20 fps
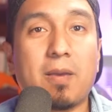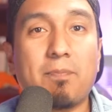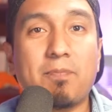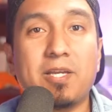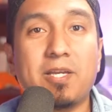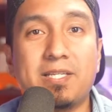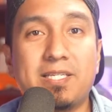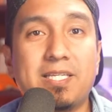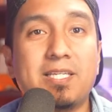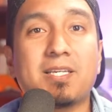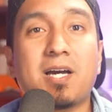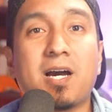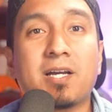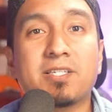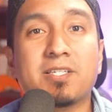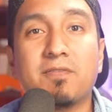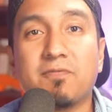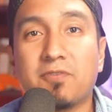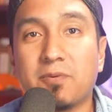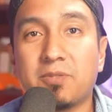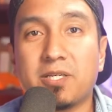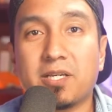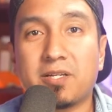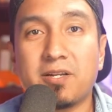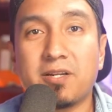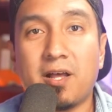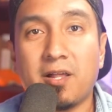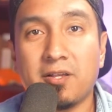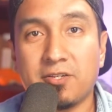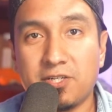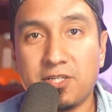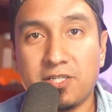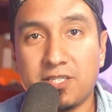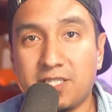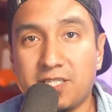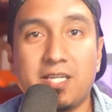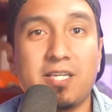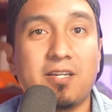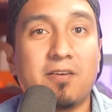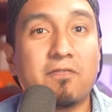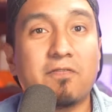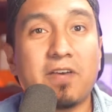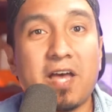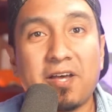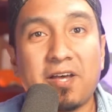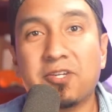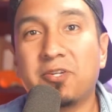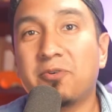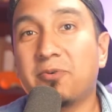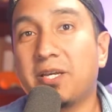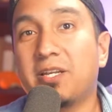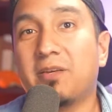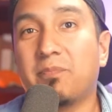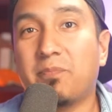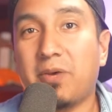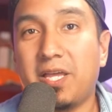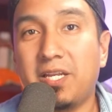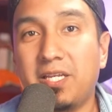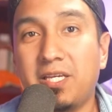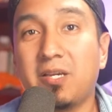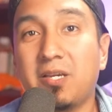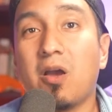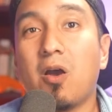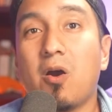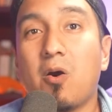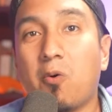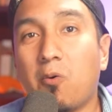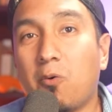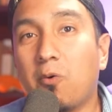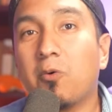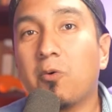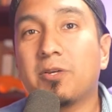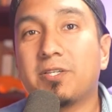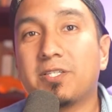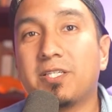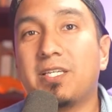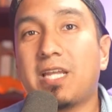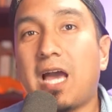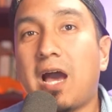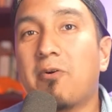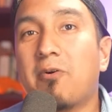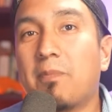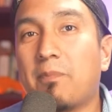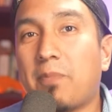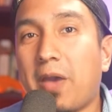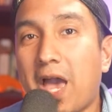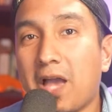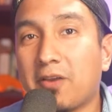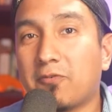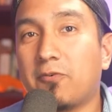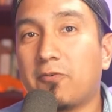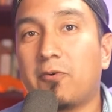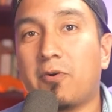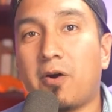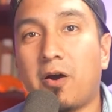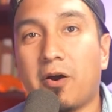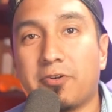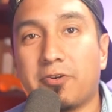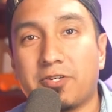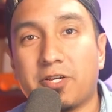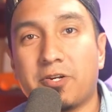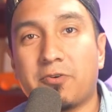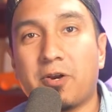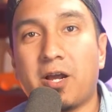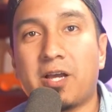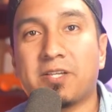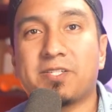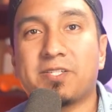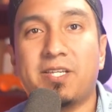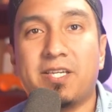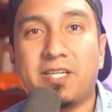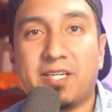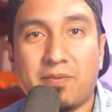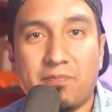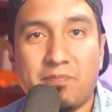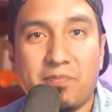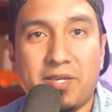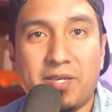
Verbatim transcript: that be detoxing from technology, seeing a value in a penny, or seeing how impactful our generosity can